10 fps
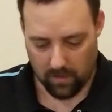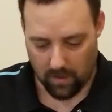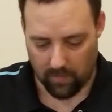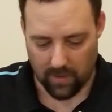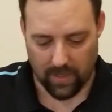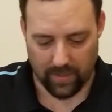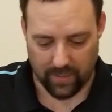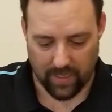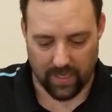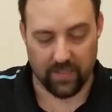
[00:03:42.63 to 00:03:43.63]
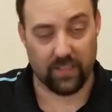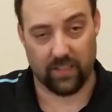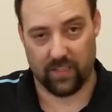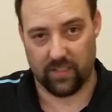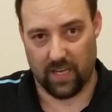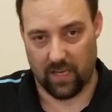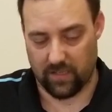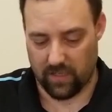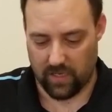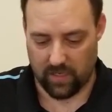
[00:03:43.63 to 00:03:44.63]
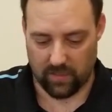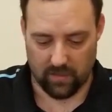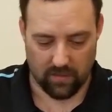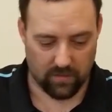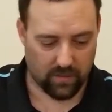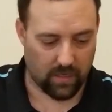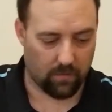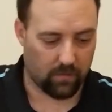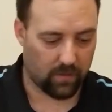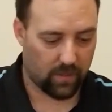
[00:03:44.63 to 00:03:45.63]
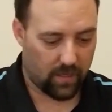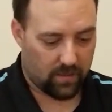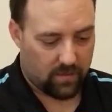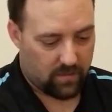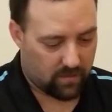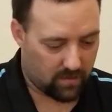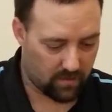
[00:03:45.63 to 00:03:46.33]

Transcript: I really like the case that this has in it. It's got a really nice